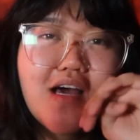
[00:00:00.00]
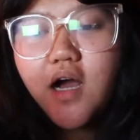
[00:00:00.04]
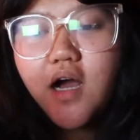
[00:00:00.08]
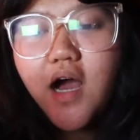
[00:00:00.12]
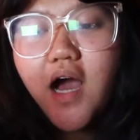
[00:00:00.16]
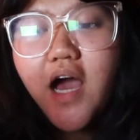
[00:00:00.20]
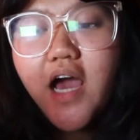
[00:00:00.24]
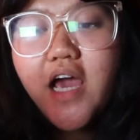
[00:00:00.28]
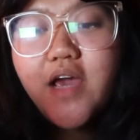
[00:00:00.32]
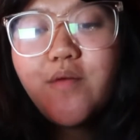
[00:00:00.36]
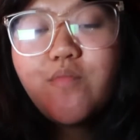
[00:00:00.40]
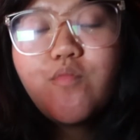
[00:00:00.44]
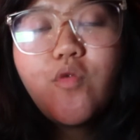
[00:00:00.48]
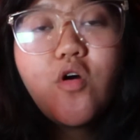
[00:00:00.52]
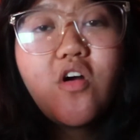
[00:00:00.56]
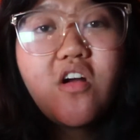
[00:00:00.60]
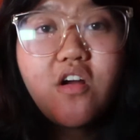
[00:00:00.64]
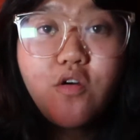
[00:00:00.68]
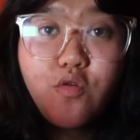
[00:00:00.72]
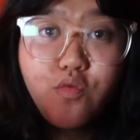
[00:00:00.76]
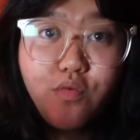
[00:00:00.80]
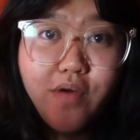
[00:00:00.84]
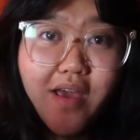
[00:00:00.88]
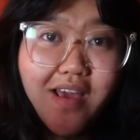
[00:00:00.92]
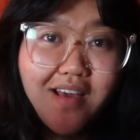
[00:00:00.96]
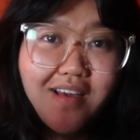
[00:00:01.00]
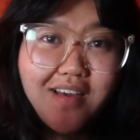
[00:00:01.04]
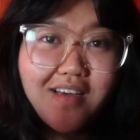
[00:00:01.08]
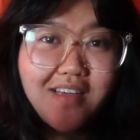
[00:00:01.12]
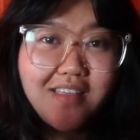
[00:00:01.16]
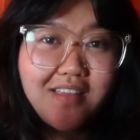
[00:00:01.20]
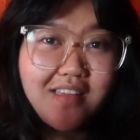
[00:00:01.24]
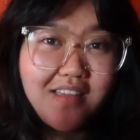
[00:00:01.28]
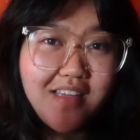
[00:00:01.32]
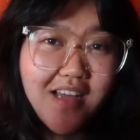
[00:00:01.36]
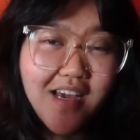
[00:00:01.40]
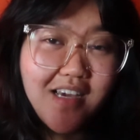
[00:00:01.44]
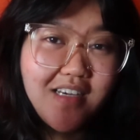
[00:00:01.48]
I'm more awake
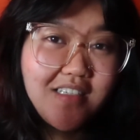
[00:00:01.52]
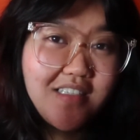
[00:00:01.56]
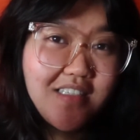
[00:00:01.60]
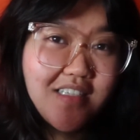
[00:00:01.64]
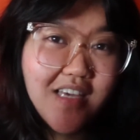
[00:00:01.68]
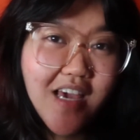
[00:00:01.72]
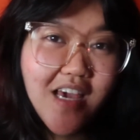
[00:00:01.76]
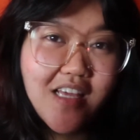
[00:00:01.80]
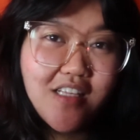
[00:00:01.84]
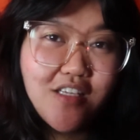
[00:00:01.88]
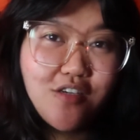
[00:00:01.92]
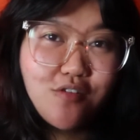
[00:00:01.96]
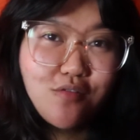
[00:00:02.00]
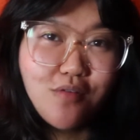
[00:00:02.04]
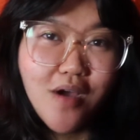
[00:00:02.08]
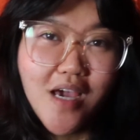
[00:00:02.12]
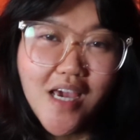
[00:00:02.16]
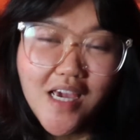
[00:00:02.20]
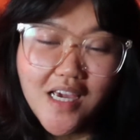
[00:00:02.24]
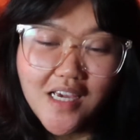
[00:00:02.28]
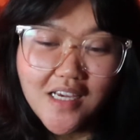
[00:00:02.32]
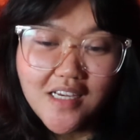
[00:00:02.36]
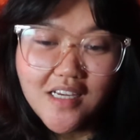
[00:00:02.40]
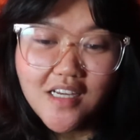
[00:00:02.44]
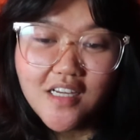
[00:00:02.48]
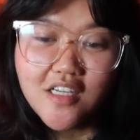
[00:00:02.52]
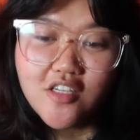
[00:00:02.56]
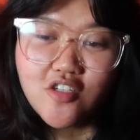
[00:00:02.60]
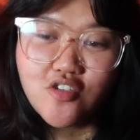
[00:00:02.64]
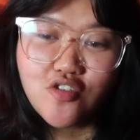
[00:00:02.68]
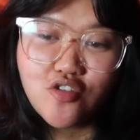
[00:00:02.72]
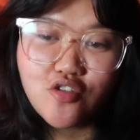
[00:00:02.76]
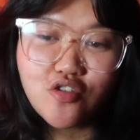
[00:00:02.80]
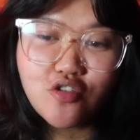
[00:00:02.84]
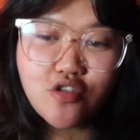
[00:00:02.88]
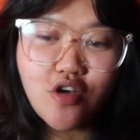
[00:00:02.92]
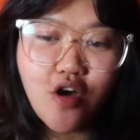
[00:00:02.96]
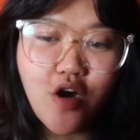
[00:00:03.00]
at night anyway,
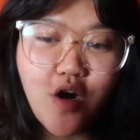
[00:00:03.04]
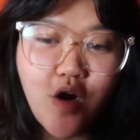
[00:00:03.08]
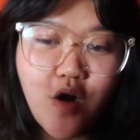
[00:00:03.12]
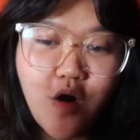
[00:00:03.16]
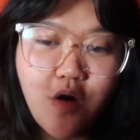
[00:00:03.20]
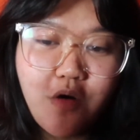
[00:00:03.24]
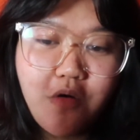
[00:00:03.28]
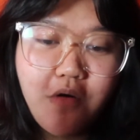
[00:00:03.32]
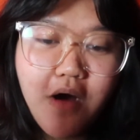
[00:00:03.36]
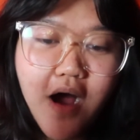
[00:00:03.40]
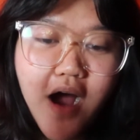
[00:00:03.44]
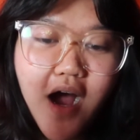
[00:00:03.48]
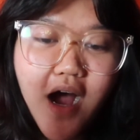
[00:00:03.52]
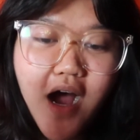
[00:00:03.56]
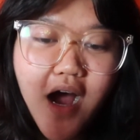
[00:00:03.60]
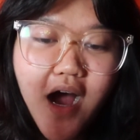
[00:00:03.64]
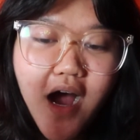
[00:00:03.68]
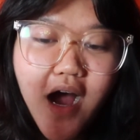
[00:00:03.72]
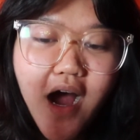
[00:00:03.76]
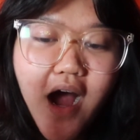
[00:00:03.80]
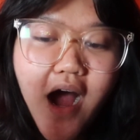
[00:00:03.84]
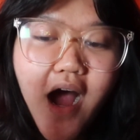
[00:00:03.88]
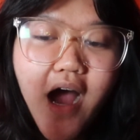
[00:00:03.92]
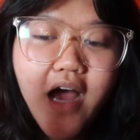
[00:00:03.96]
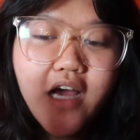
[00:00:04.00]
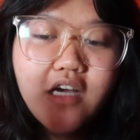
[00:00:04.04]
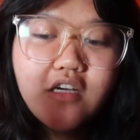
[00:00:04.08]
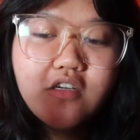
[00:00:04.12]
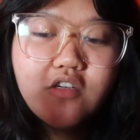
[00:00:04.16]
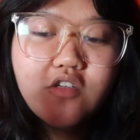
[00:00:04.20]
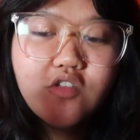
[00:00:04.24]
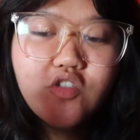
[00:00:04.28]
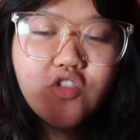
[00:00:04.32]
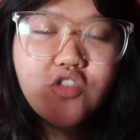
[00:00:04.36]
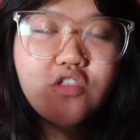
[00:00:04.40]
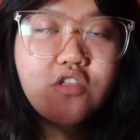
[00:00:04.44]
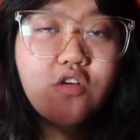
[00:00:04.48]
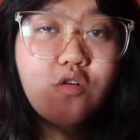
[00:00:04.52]
so I
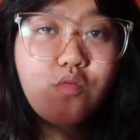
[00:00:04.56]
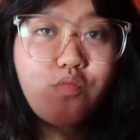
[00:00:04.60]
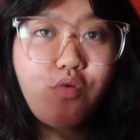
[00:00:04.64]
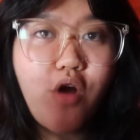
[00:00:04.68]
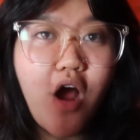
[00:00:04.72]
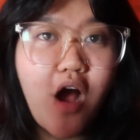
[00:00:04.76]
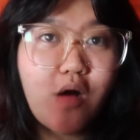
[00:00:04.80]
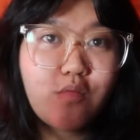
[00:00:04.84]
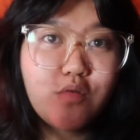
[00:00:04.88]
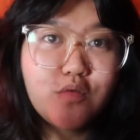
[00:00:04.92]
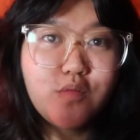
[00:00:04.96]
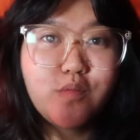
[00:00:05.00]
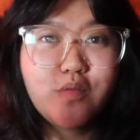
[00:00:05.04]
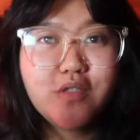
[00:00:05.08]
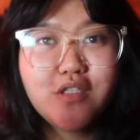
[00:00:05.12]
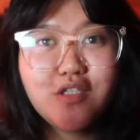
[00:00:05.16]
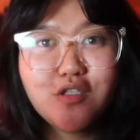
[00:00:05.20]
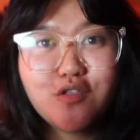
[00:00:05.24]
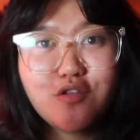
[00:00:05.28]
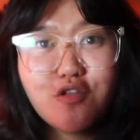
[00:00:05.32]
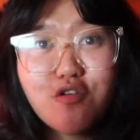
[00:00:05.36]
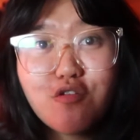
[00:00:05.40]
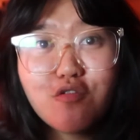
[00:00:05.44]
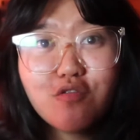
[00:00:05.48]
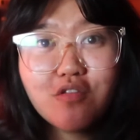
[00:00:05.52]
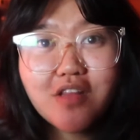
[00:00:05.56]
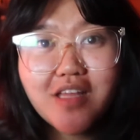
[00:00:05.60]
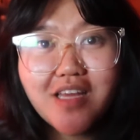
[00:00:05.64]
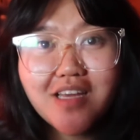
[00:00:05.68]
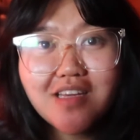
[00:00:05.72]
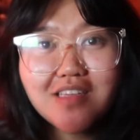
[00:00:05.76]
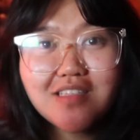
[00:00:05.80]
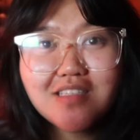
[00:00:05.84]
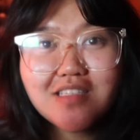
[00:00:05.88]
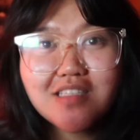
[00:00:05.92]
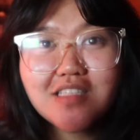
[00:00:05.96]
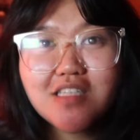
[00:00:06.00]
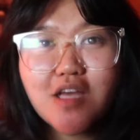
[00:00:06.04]
could still probably do
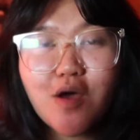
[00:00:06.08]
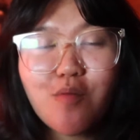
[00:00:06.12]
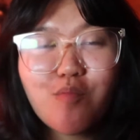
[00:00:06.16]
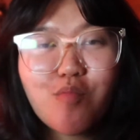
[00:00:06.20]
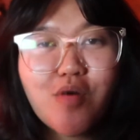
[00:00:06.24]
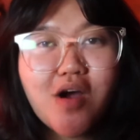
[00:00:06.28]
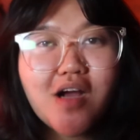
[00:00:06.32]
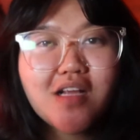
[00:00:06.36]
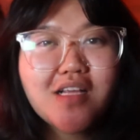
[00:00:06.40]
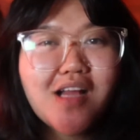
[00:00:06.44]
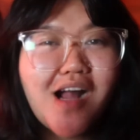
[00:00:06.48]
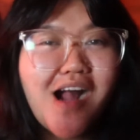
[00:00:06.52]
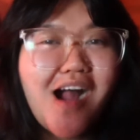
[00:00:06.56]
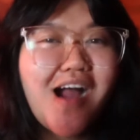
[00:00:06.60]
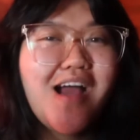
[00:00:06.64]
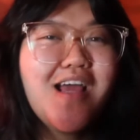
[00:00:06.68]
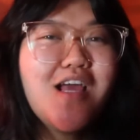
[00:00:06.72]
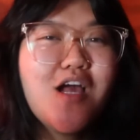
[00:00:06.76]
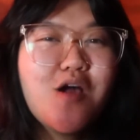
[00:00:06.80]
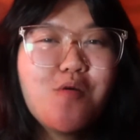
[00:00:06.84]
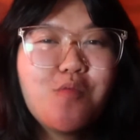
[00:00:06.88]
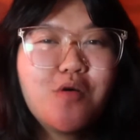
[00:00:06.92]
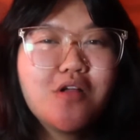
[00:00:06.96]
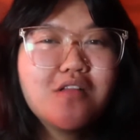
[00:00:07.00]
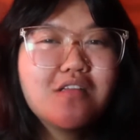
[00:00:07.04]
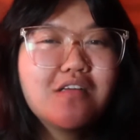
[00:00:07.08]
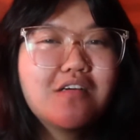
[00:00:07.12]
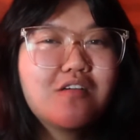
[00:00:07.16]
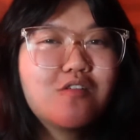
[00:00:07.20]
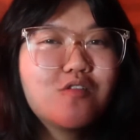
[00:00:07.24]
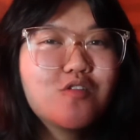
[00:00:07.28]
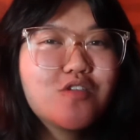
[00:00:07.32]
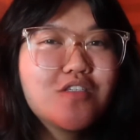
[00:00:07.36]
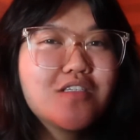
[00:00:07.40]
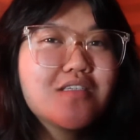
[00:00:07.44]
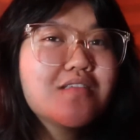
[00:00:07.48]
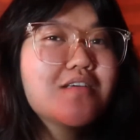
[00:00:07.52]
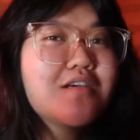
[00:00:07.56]
this, but I am a little
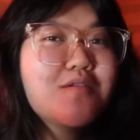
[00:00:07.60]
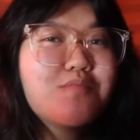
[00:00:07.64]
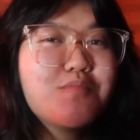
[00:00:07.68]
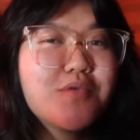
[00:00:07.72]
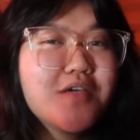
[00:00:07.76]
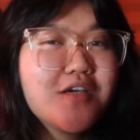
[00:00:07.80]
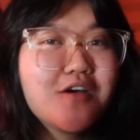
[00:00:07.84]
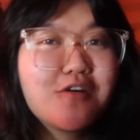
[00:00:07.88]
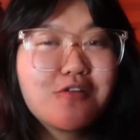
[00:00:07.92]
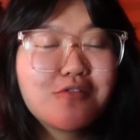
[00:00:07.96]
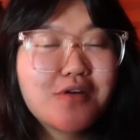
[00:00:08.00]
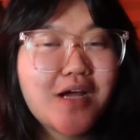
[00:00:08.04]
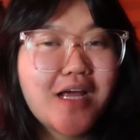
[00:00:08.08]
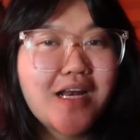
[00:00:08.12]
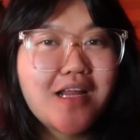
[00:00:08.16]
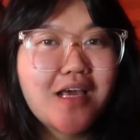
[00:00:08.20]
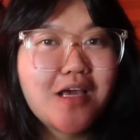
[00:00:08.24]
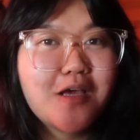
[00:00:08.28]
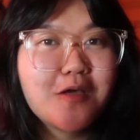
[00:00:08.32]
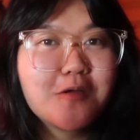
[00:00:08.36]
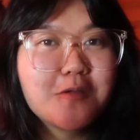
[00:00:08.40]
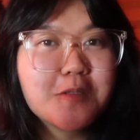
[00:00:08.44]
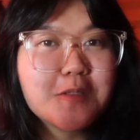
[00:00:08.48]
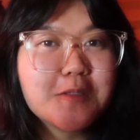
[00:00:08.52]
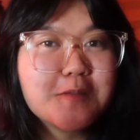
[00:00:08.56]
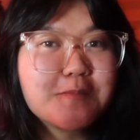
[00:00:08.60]
sleepy already.